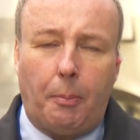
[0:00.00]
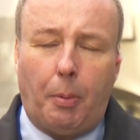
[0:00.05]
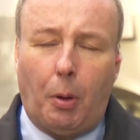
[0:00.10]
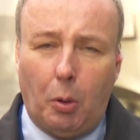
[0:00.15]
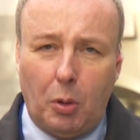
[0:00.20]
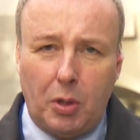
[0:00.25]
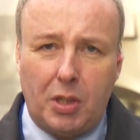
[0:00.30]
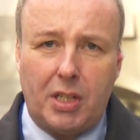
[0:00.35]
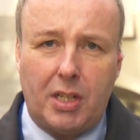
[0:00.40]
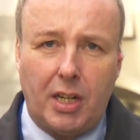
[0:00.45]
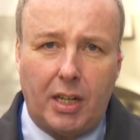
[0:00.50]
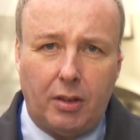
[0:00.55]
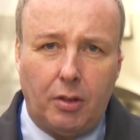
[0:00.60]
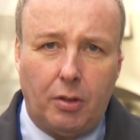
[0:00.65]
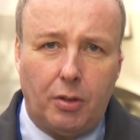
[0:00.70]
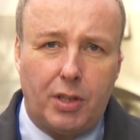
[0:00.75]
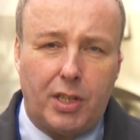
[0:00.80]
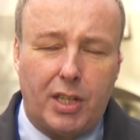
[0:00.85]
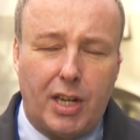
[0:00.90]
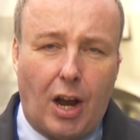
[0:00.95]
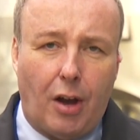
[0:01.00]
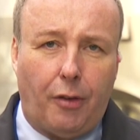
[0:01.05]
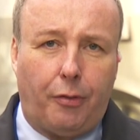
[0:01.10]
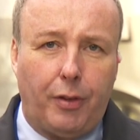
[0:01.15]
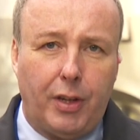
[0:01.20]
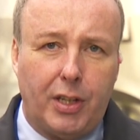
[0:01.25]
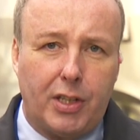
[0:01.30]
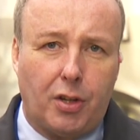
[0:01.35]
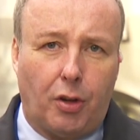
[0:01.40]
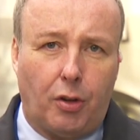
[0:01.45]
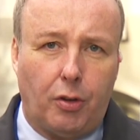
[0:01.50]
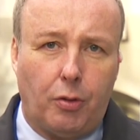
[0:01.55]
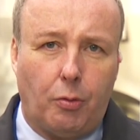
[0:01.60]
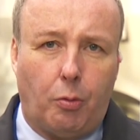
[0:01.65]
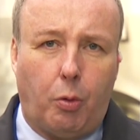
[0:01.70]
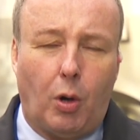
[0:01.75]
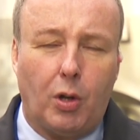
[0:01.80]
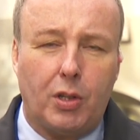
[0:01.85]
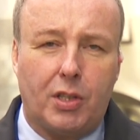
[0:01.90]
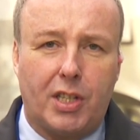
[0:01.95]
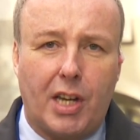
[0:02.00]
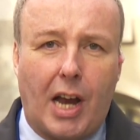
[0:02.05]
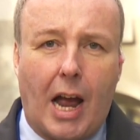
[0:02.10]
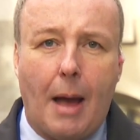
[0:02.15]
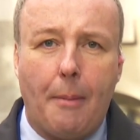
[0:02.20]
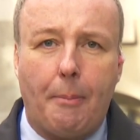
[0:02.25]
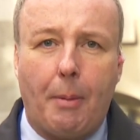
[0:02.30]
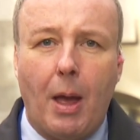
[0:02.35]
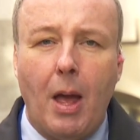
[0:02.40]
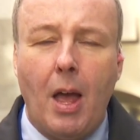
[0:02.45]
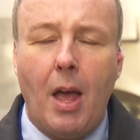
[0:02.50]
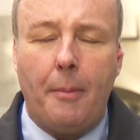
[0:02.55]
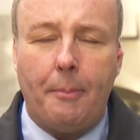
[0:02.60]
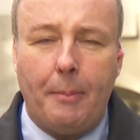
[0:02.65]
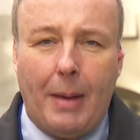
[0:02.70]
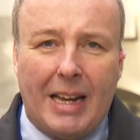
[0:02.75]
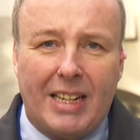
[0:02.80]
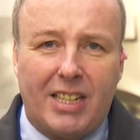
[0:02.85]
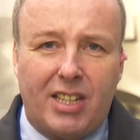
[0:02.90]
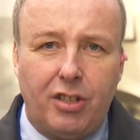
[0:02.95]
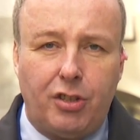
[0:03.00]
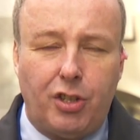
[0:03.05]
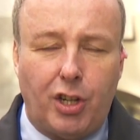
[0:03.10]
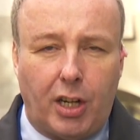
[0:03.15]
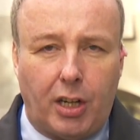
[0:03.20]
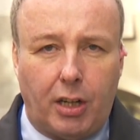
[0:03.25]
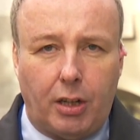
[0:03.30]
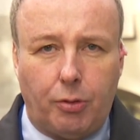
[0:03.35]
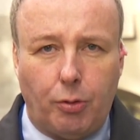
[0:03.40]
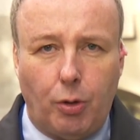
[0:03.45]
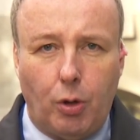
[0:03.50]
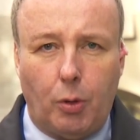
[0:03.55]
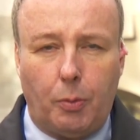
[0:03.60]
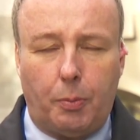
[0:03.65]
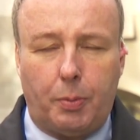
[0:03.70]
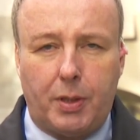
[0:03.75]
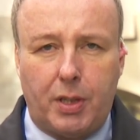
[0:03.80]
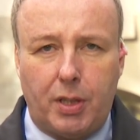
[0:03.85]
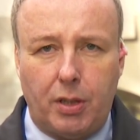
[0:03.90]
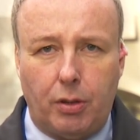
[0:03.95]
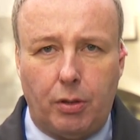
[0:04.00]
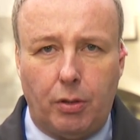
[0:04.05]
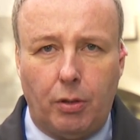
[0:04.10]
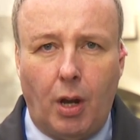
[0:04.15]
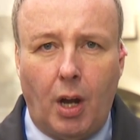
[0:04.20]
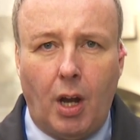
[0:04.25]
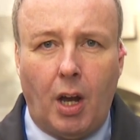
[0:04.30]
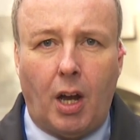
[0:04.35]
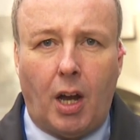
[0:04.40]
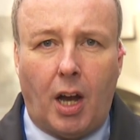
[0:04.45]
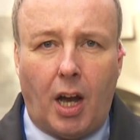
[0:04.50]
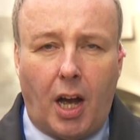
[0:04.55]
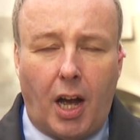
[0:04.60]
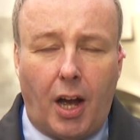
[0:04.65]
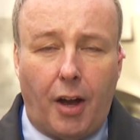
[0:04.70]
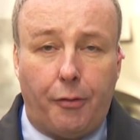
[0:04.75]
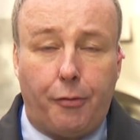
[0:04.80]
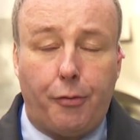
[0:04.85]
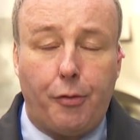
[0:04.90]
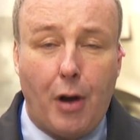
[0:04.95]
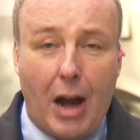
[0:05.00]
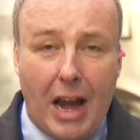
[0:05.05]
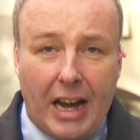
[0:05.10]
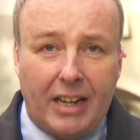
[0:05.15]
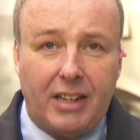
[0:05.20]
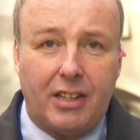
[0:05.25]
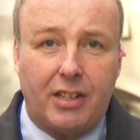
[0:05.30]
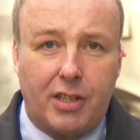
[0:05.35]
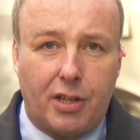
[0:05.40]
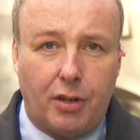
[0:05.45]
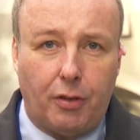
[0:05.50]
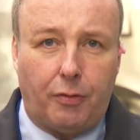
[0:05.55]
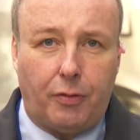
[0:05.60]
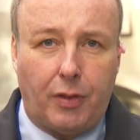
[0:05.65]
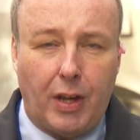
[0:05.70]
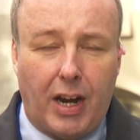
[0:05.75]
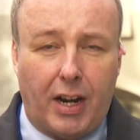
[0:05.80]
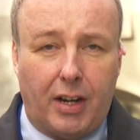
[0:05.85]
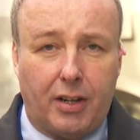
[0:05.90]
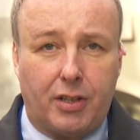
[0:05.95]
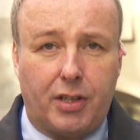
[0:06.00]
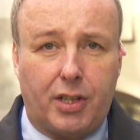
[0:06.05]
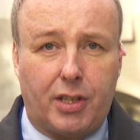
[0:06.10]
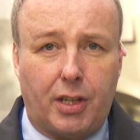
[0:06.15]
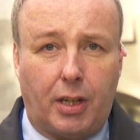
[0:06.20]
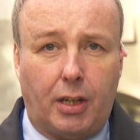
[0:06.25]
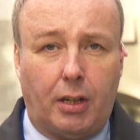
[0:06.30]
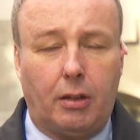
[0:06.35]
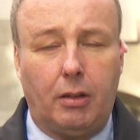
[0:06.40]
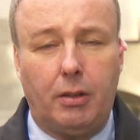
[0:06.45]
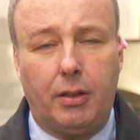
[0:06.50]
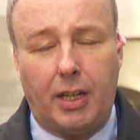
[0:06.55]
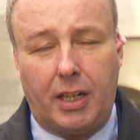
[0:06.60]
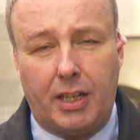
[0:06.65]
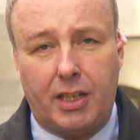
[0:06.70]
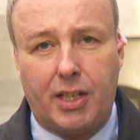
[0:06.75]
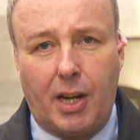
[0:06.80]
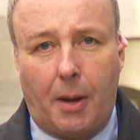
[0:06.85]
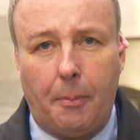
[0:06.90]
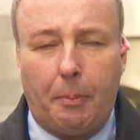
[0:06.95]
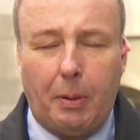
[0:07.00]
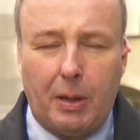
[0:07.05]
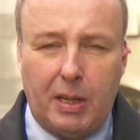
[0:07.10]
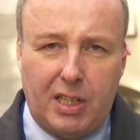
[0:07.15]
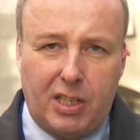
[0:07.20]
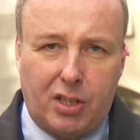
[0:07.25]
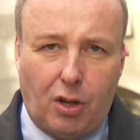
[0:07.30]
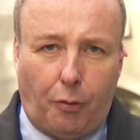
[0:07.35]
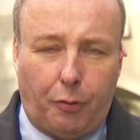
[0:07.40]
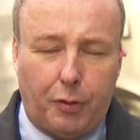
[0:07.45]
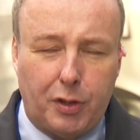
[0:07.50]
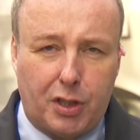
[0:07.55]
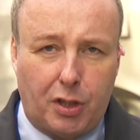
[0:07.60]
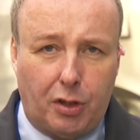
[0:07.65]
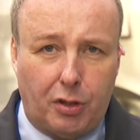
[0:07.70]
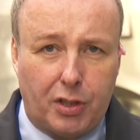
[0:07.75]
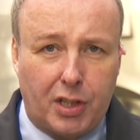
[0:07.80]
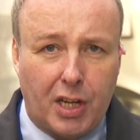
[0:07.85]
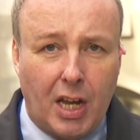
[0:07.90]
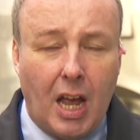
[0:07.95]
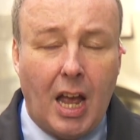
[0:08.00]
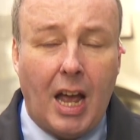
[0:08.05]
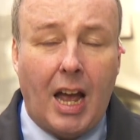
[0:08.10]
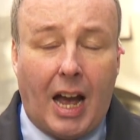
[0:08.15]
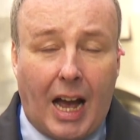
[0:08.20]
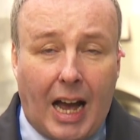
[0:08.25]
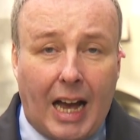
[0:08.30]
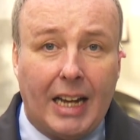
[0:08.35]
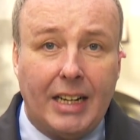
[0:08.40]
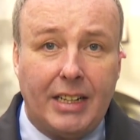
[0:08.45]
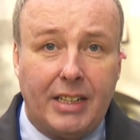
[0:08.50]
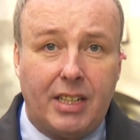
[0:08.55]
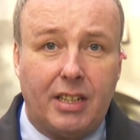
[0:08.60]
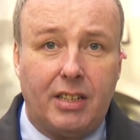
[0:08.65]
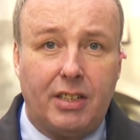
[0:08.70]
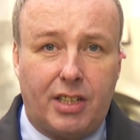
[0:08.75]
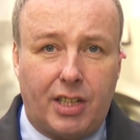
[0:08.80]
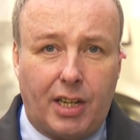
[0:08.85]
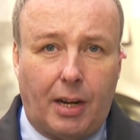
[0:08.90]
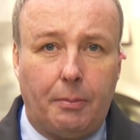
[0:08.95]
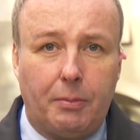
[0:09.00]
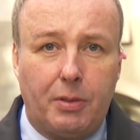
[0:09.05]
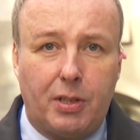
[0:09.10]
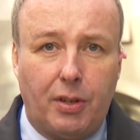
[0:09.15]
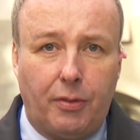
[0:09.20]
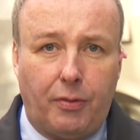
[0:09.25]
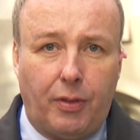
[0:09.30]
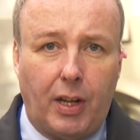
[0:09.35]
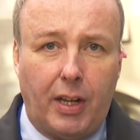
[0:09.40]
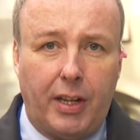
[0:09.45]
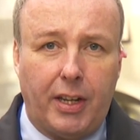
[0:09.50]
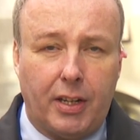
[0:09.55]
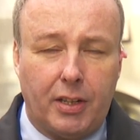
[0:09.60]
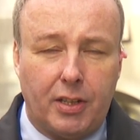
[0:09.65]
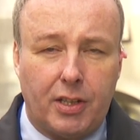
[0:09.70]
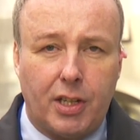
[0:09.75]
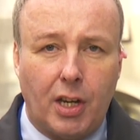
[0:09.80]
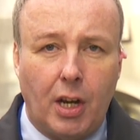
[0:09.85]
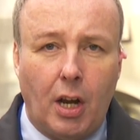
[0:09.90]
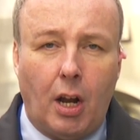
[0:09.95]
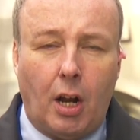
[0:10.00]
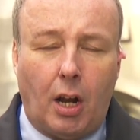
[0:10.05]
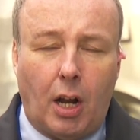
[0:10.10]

posting those selfies on the WhatsApp messaging group to friends of theirs, including some police officers and some civilians.